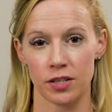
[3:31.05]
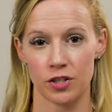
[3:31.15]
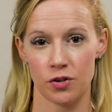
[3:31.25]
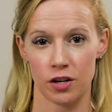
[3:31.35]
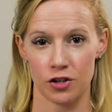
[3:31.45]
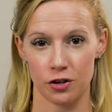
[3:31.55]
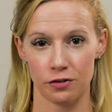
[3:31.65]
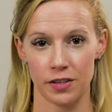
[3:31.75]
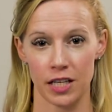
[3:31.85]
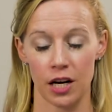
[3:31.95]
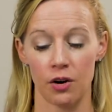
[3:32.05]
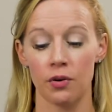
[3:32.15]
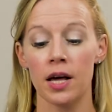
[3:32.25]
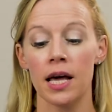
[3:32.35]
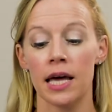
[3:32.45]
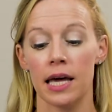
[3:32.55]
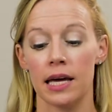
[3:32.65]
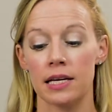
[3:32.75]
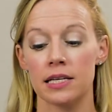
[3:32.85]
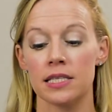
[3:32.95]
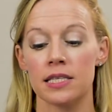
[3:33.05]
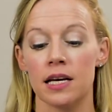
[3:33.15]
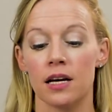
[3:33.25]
instructional video is